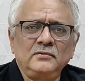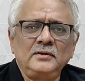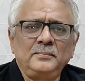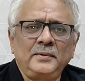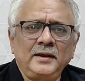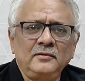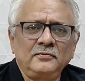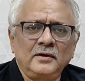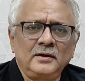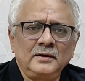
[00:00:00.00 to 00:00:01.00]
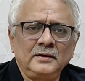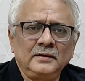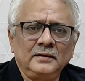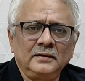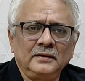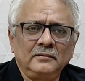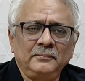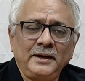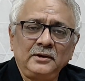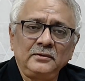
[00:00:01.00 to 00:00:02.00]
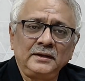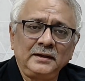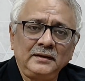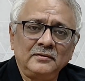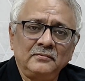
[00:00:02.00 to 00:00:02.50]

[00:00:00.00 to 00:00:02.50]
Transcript: will pay to the